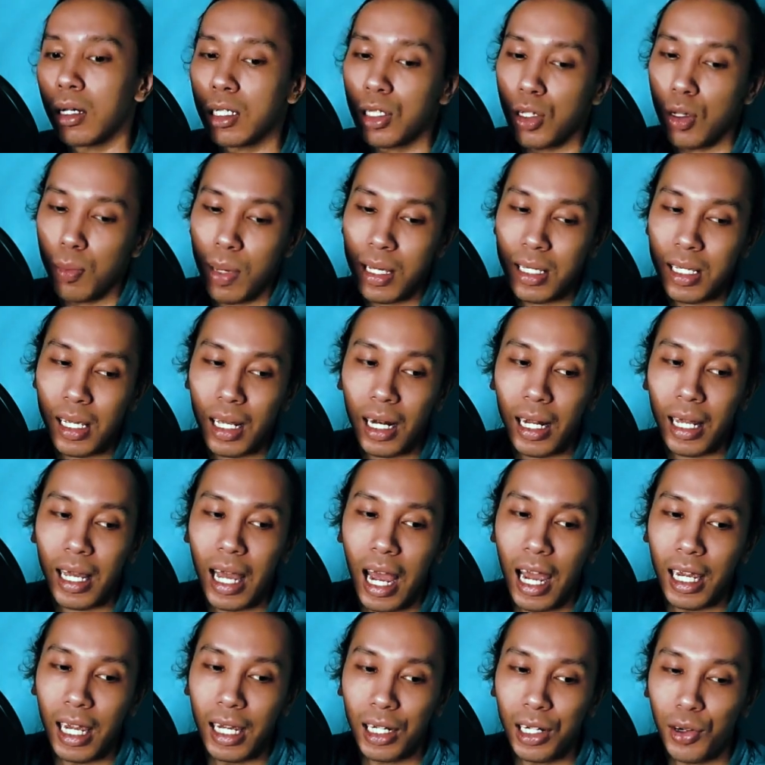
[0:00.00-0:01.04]
So basically,
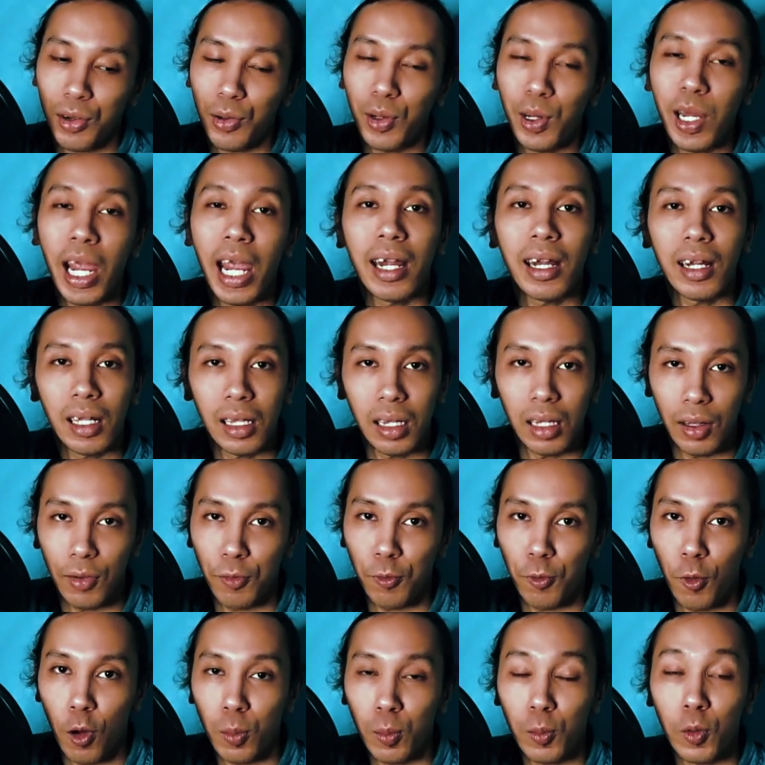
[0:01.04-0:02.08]
I created a
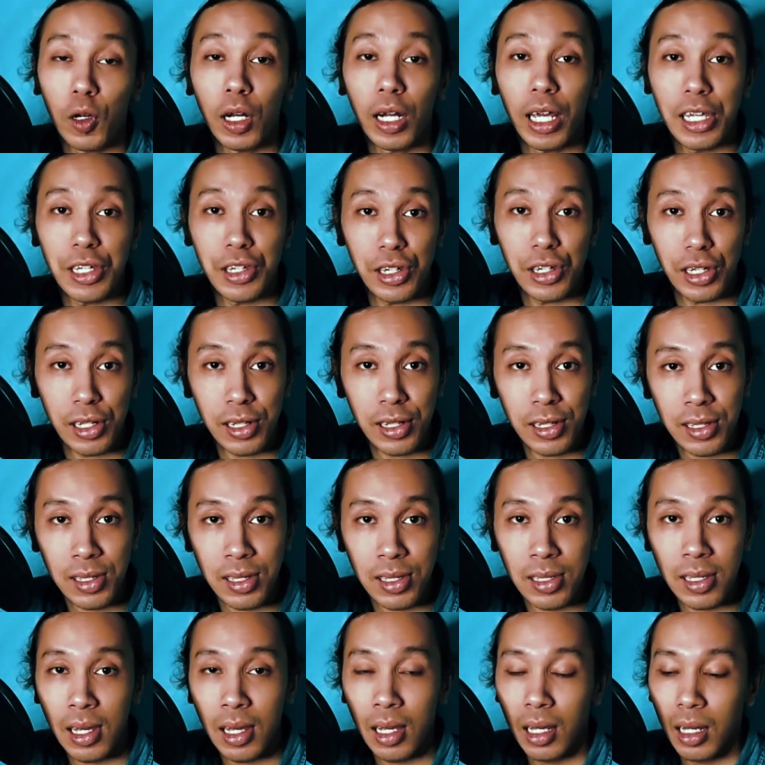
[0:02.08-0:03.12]

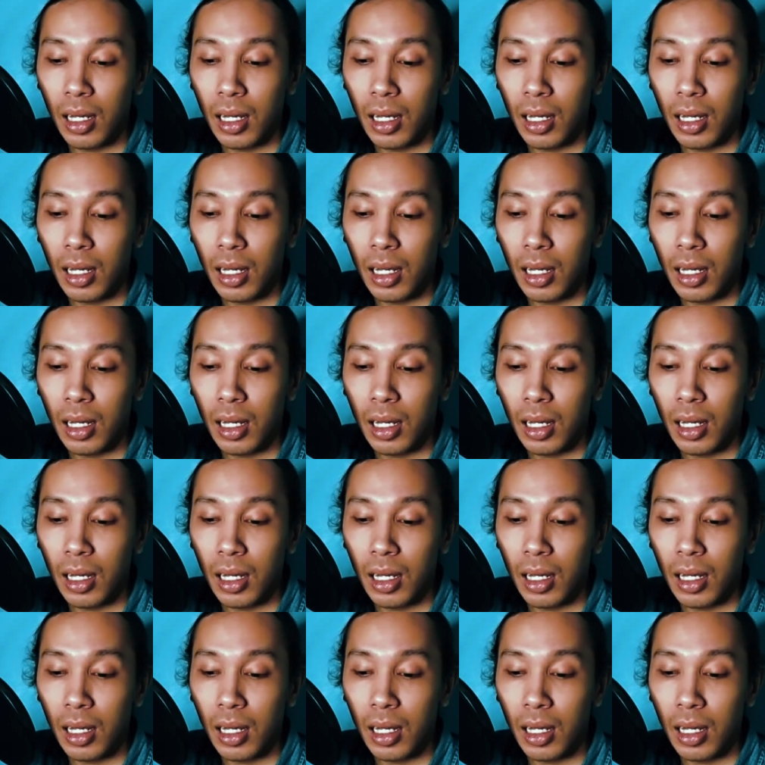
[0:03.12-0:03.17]
formulations